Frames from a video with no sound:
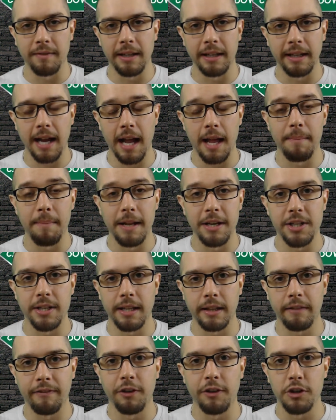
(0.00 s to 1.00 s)
they kind of mentioned
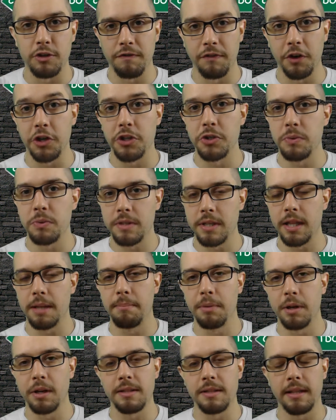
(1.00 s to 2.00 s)
that the first verse was in the
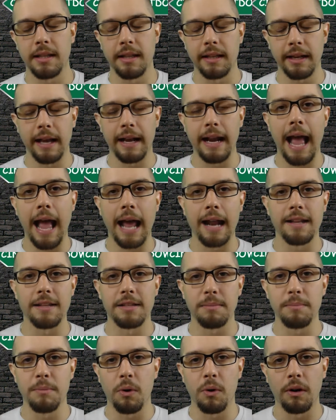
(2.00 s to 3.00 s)
books, and then they kind of added
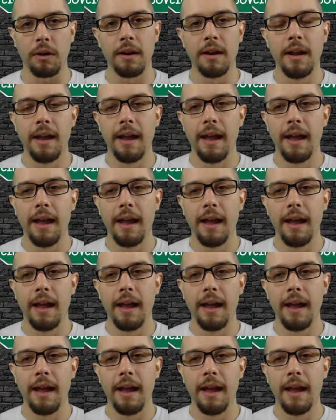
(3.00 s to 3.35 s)
some more.